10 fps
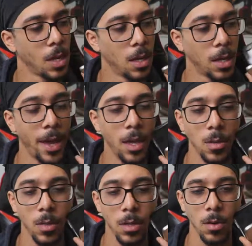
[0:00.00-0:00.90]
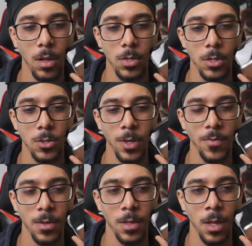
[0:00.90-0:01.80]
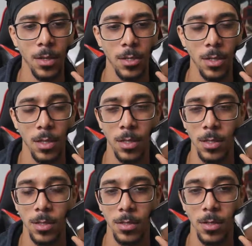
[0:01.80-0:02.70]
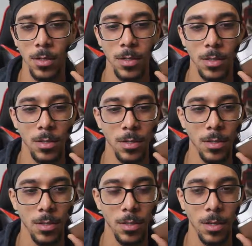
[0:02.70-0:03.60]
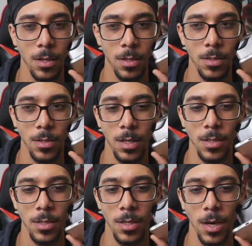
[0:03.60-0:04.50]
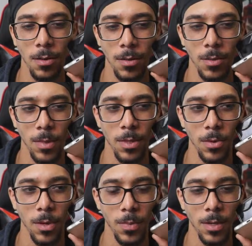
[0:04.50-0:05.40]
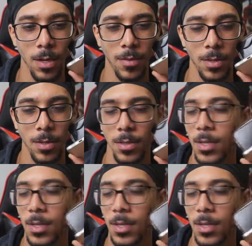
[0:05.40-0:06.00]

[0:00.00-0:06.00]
Hey, you want to go down the street for lunch? There's this girl. She takes a shower with the window open and everything.